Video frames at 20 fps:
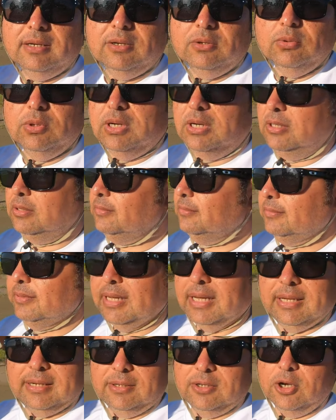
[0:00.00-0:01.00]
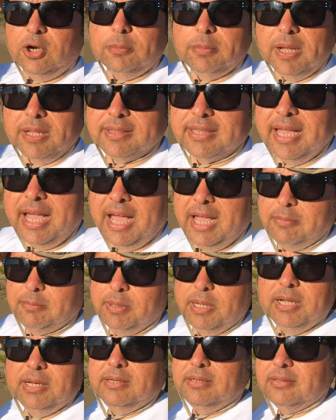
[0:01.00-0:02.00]
Well, I don't know about that,
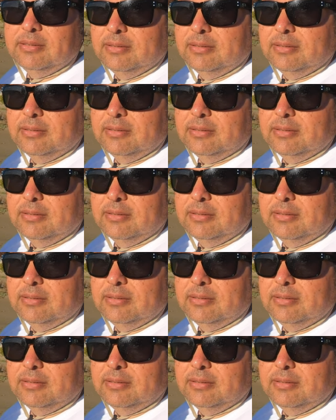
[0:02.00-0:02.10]
but